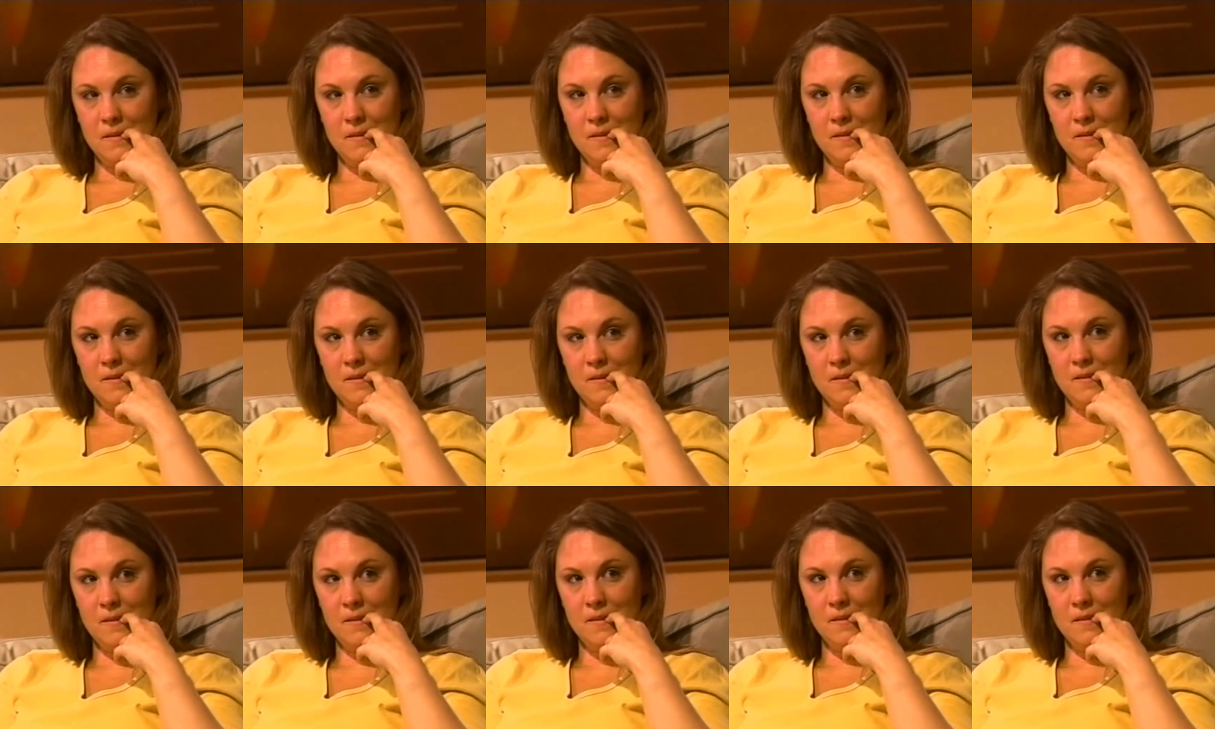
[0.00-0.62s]

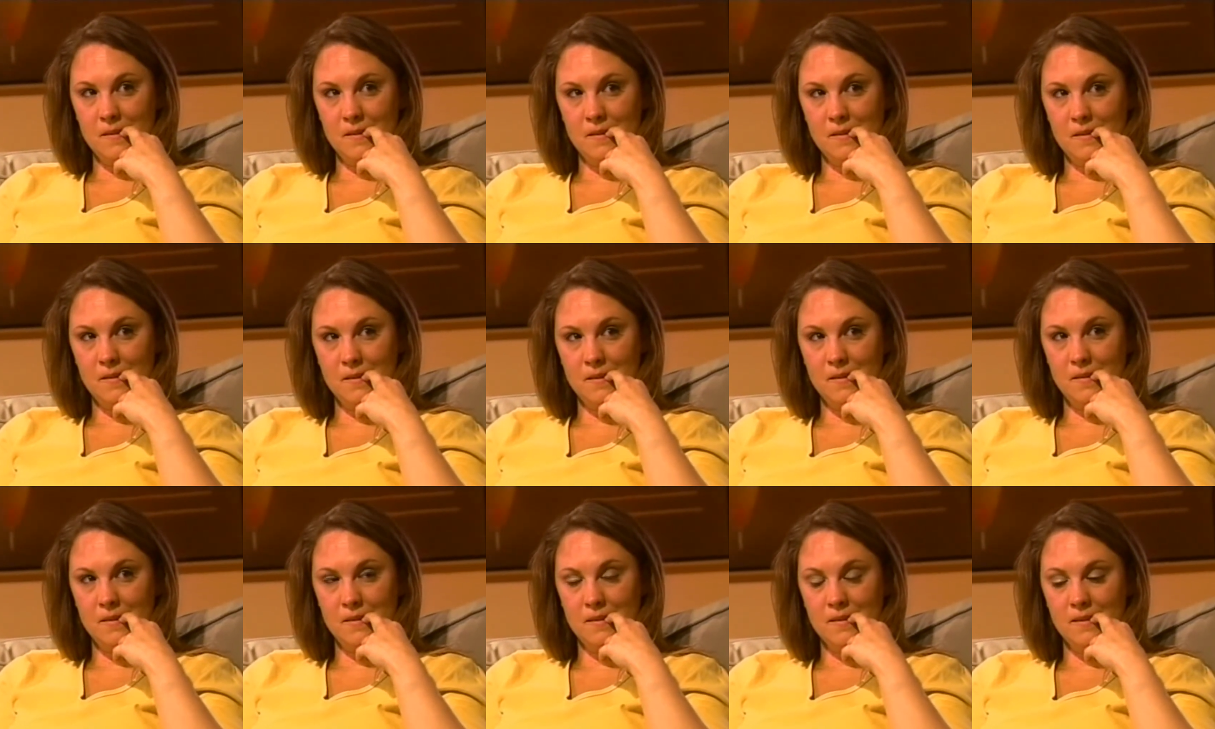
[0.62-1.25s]
But
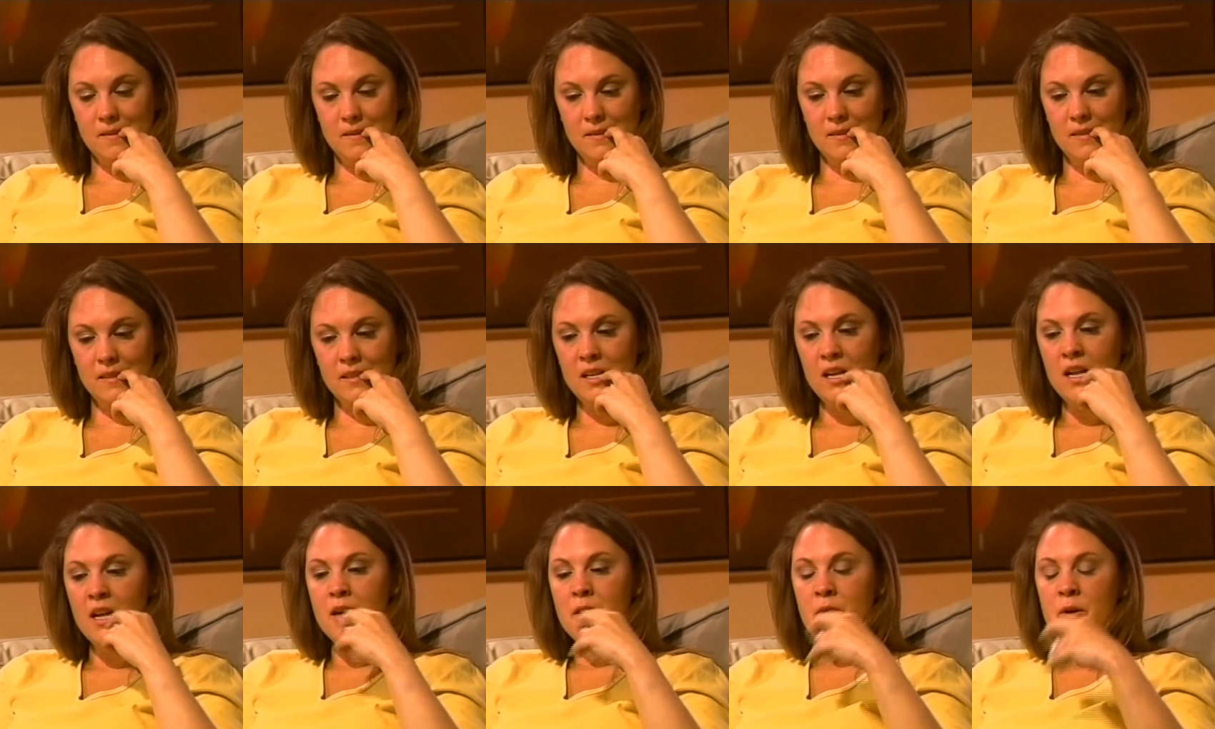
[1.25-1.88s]

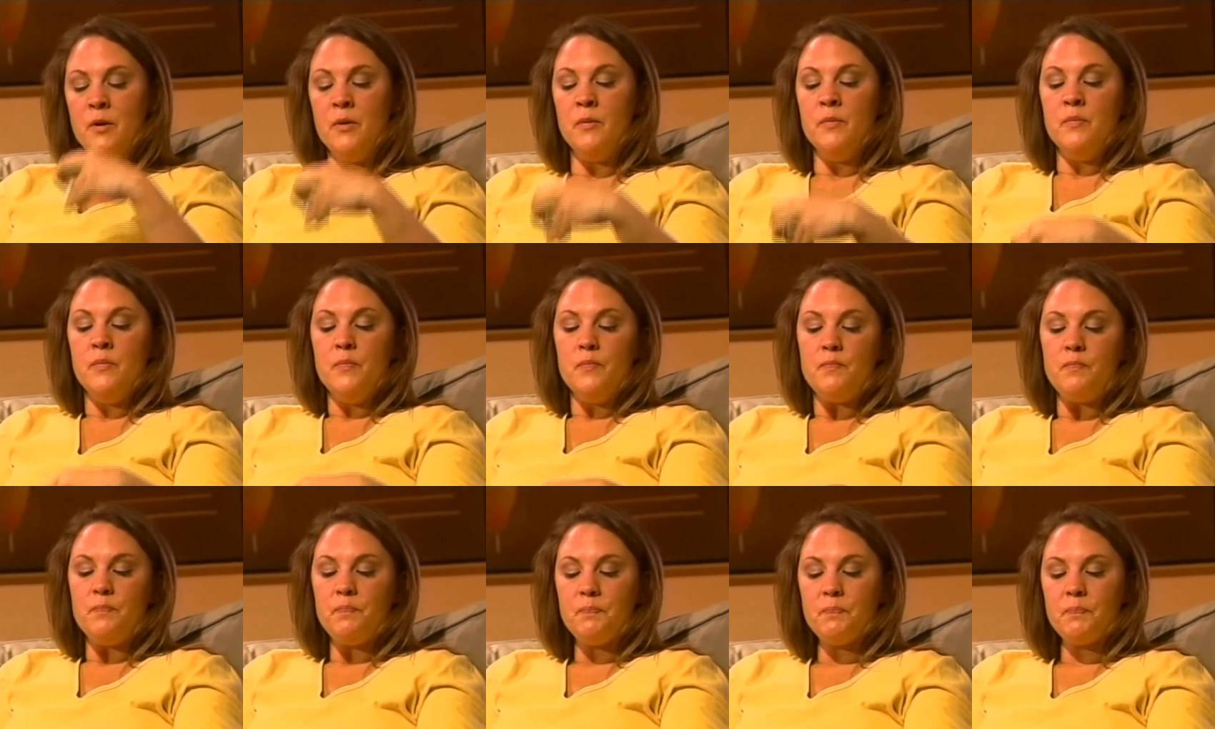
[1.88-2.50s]
I feel
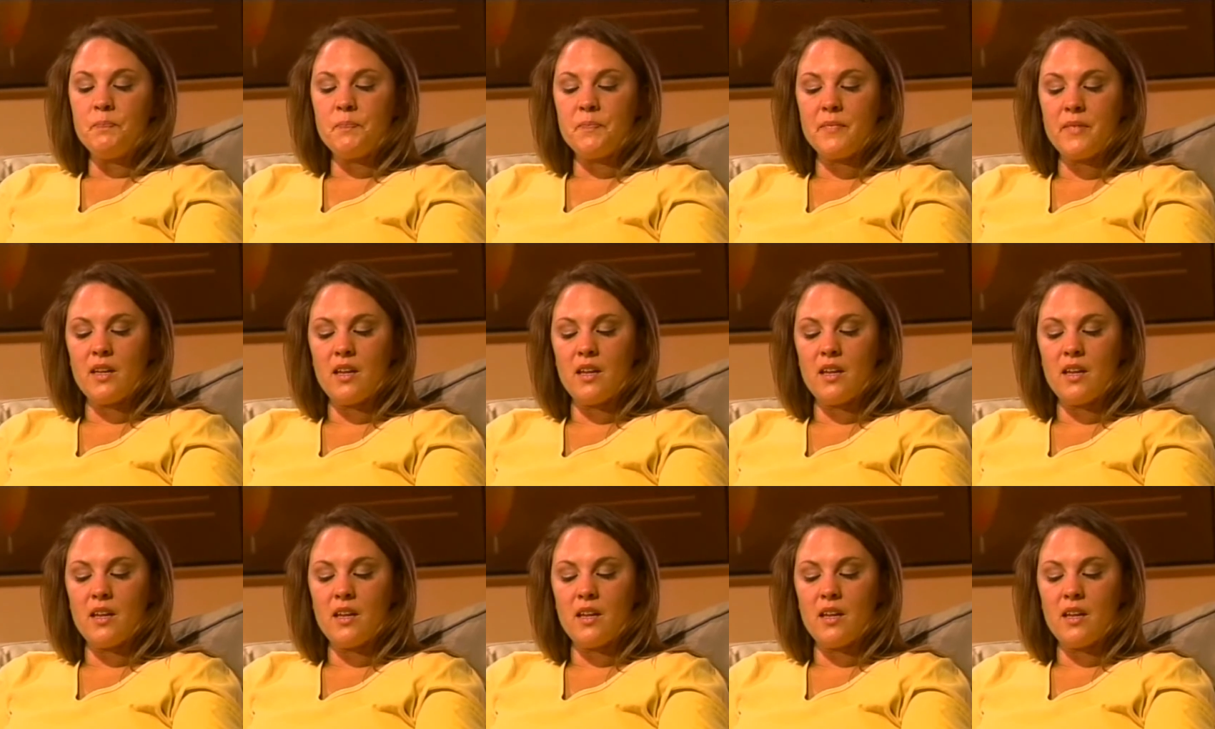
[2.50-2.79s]
for her.